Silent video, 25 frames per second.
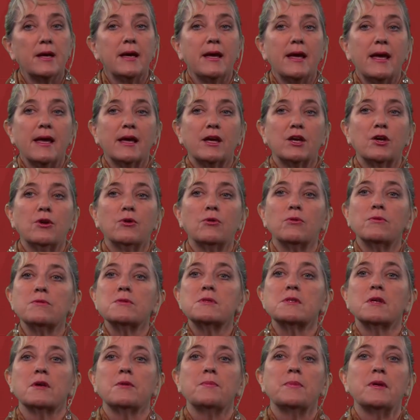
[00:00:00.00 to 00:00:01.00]
it can
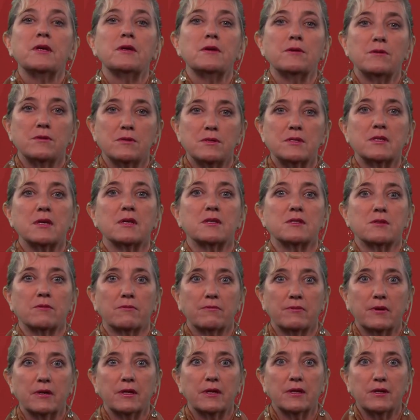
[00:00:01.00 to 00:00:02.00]
also be used as a
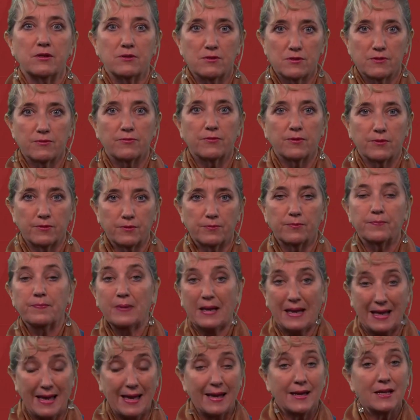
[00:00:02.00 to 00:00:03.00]
really useful
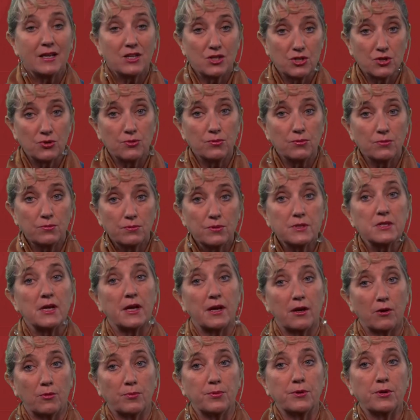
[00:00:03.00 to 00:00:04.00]
planning tool to
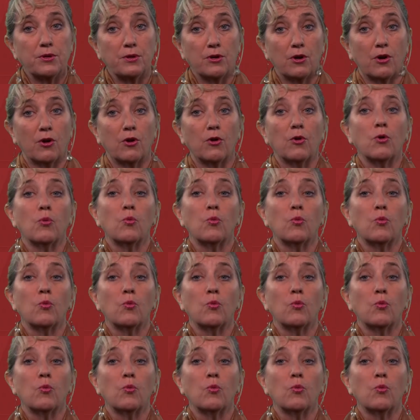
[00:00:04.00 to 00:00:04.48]
help you know